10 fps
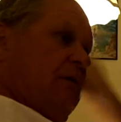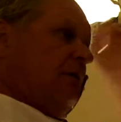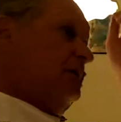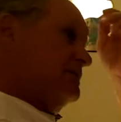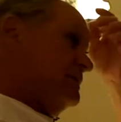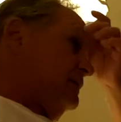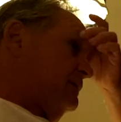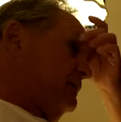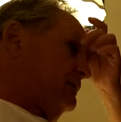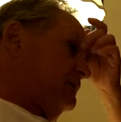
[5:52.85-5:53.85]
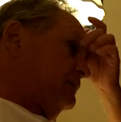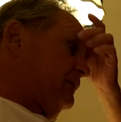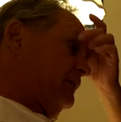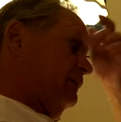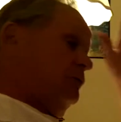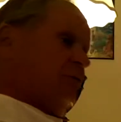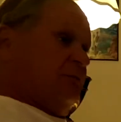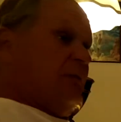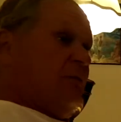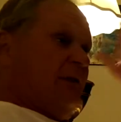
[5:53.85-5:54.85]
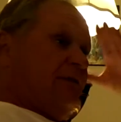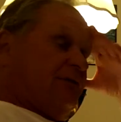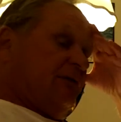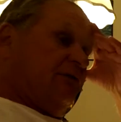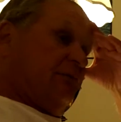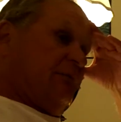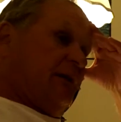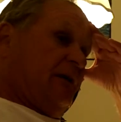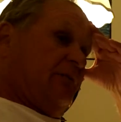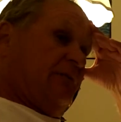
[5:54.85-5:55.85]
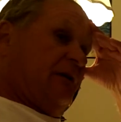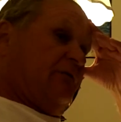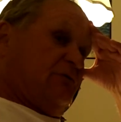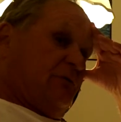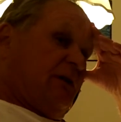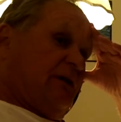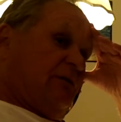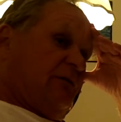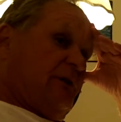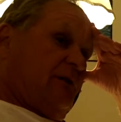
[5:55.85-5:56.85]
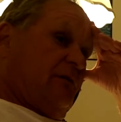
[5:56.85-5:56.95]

And I said, you know, of course, my wife, she took me up, and he was waiting on me.